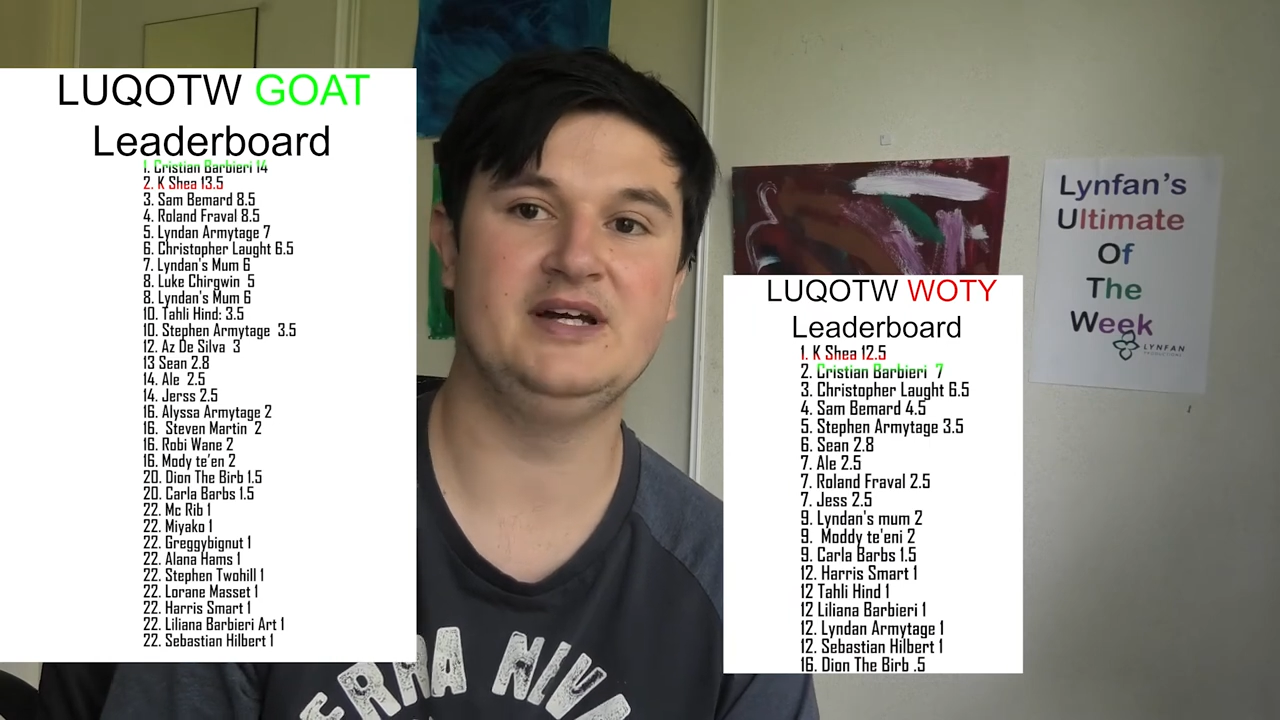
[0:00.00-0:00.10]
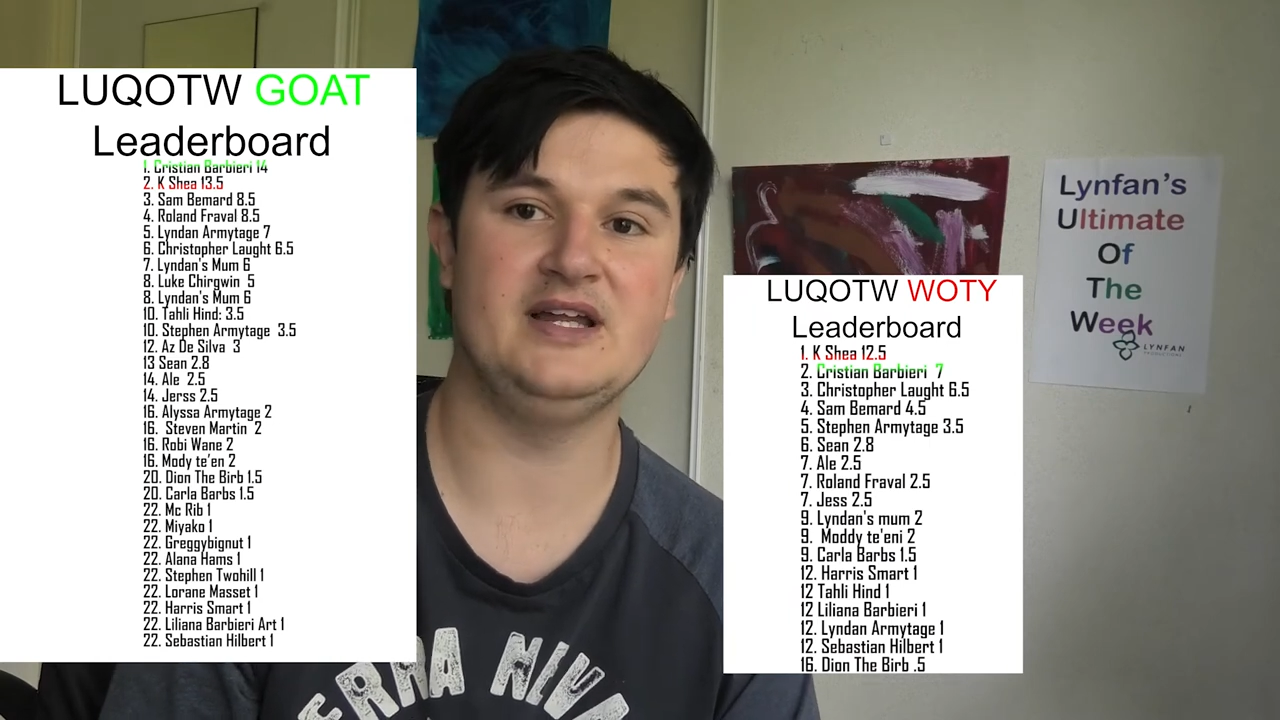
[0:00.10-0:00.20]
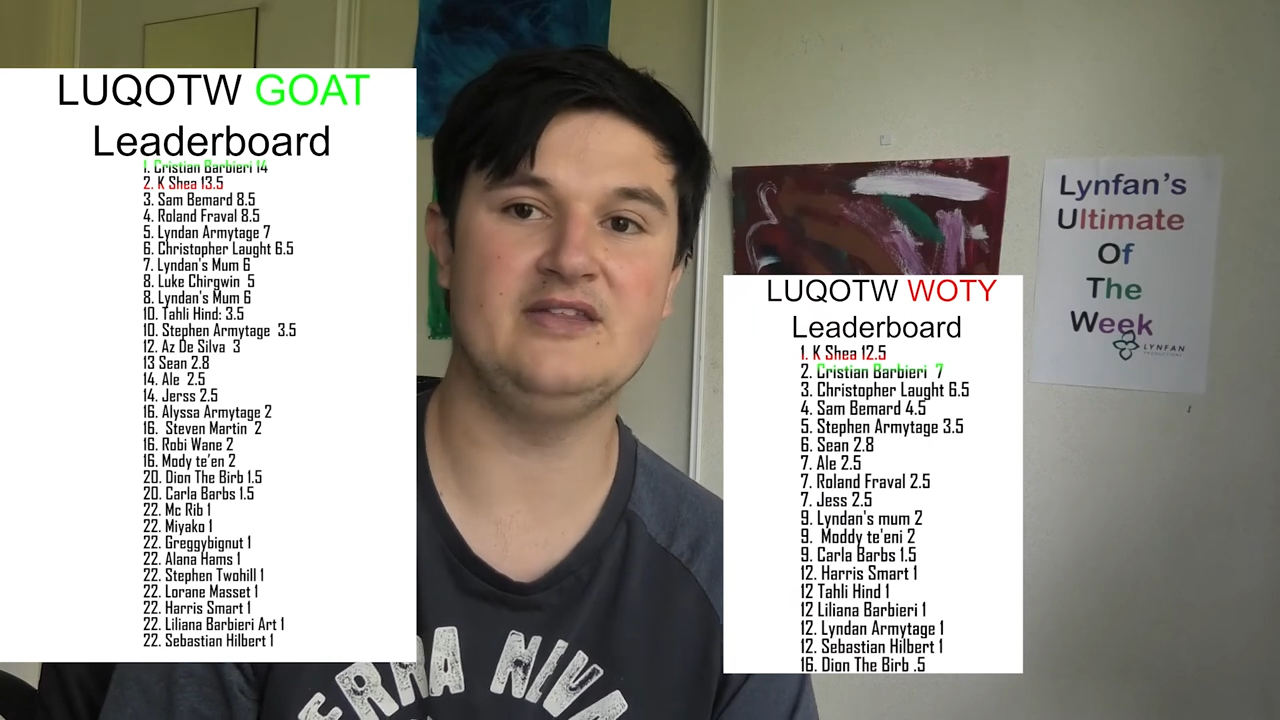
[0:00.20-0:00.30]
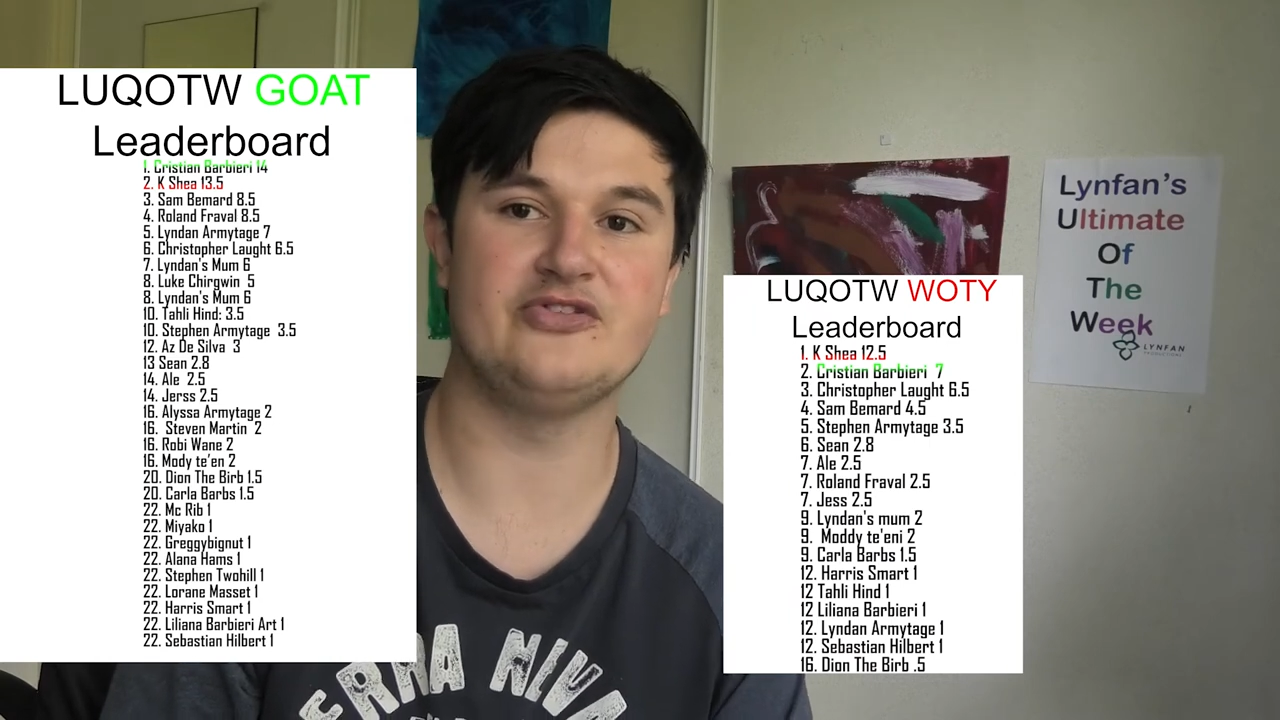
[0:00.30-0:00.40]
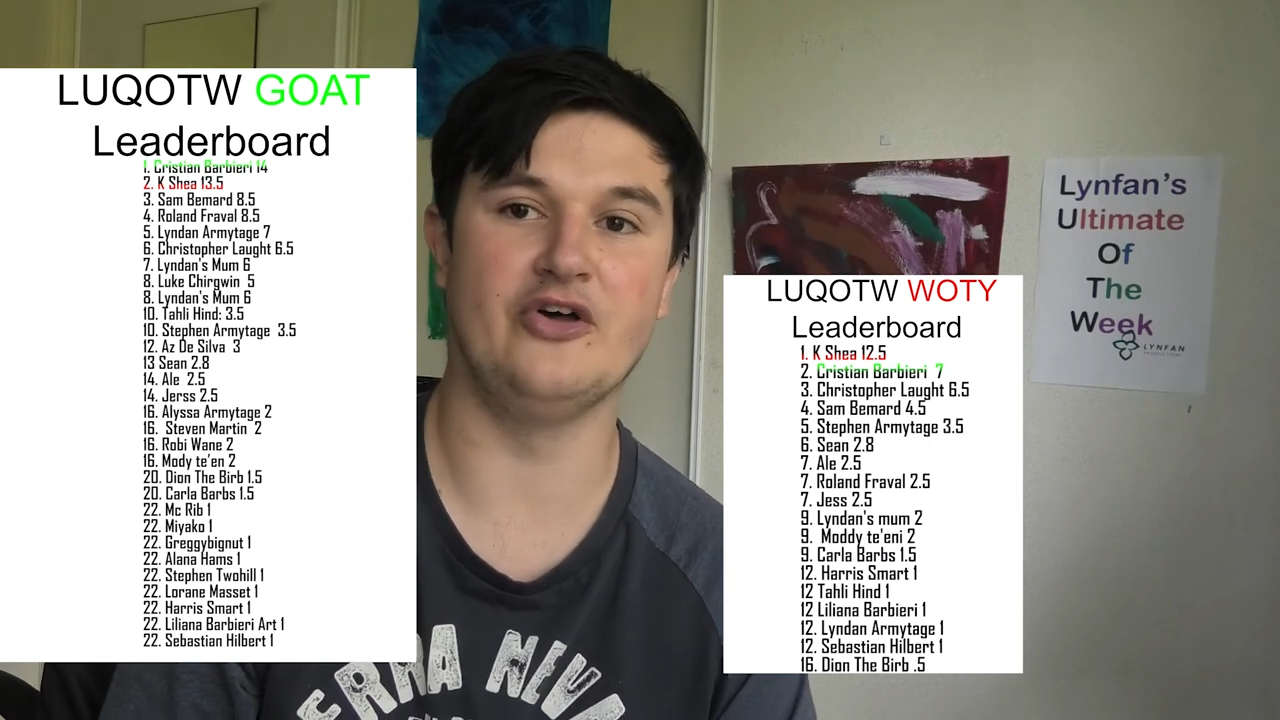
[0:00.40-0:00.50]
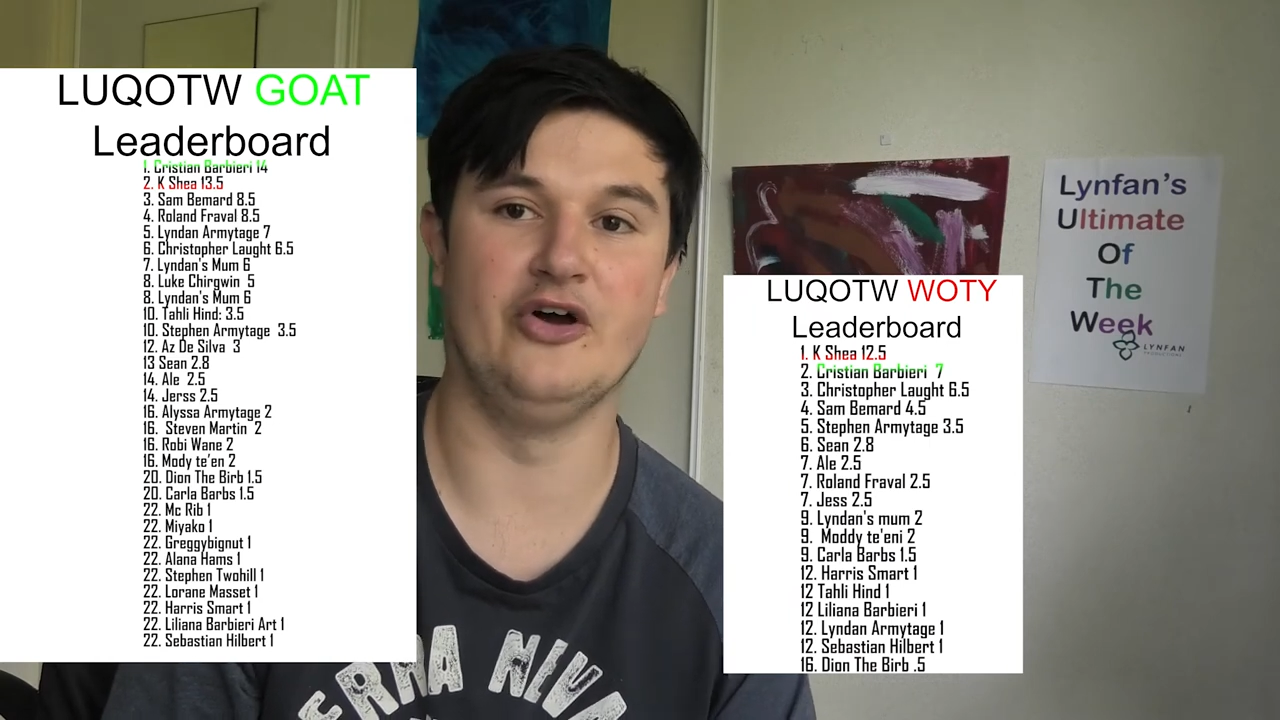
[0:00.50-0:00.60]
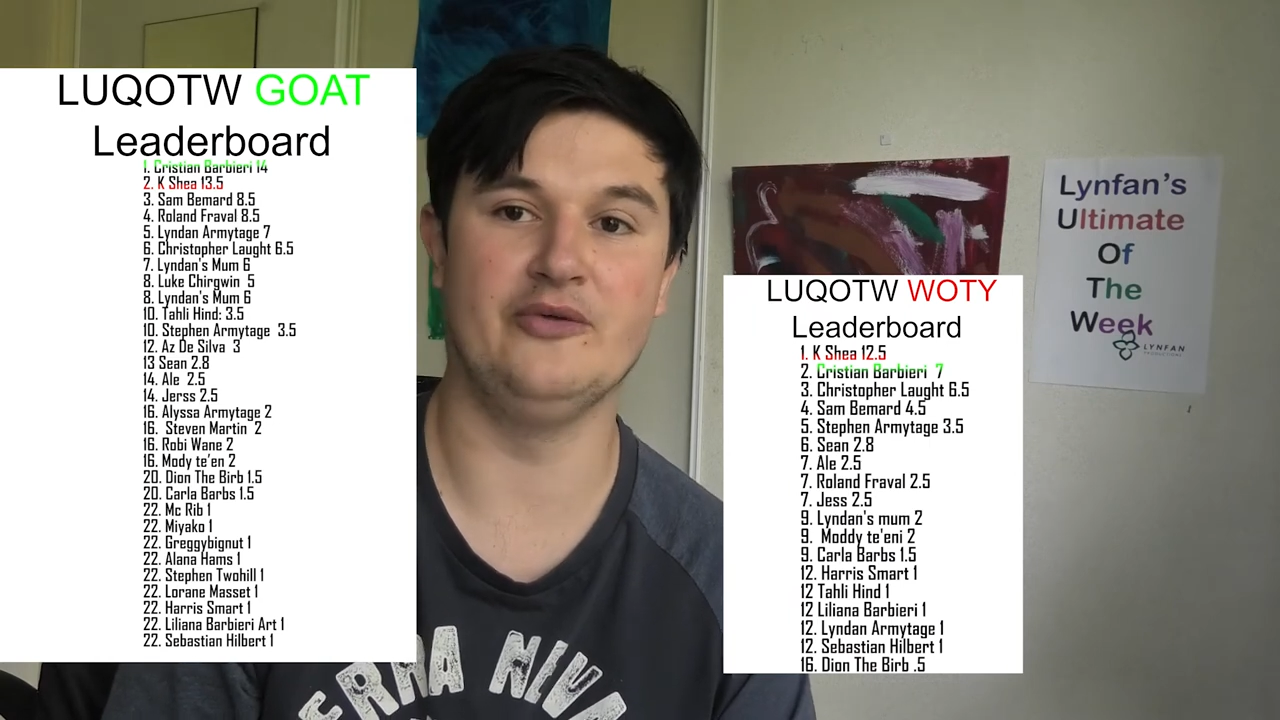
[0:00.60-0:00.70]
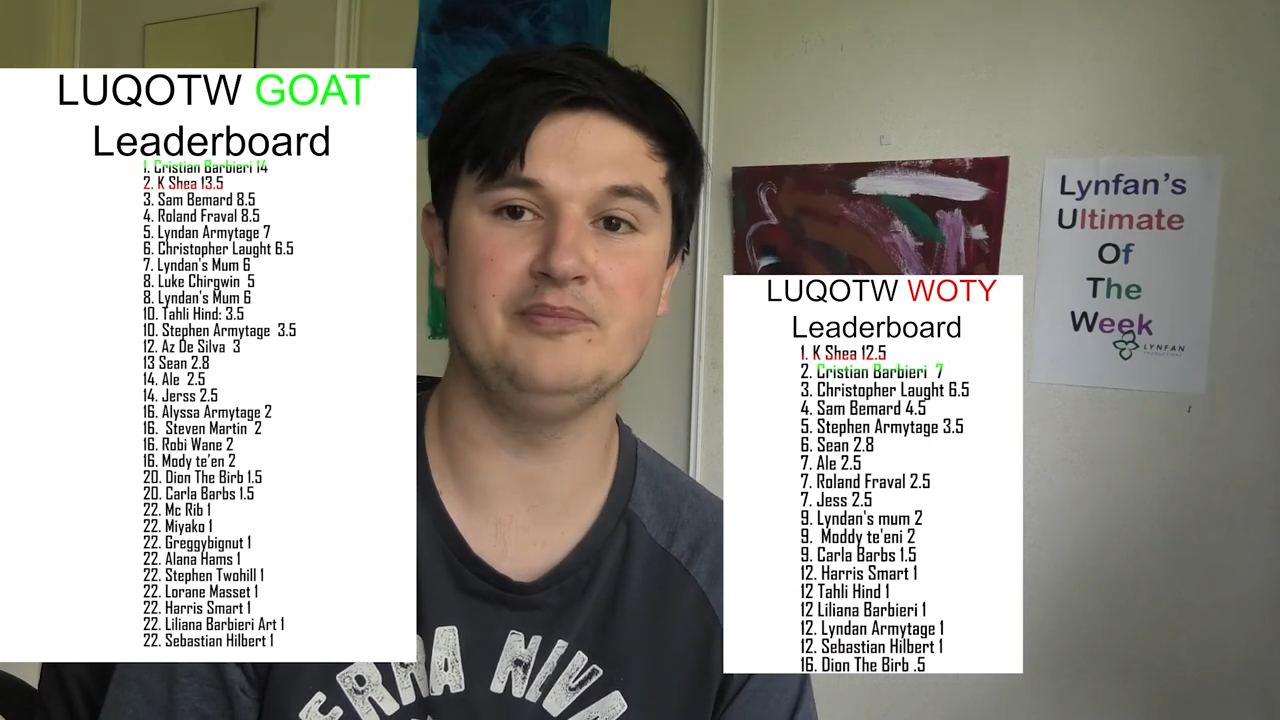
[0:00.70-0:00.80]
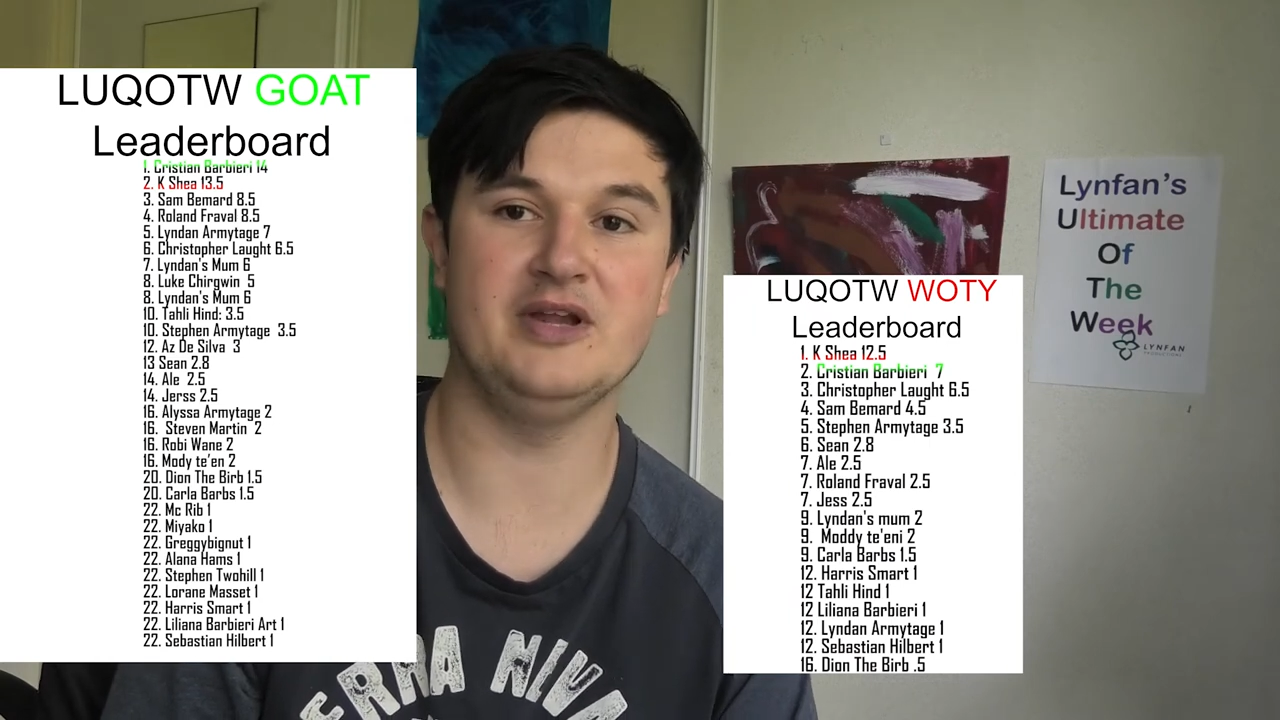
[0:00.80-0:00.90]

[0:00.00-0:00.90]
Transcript: in third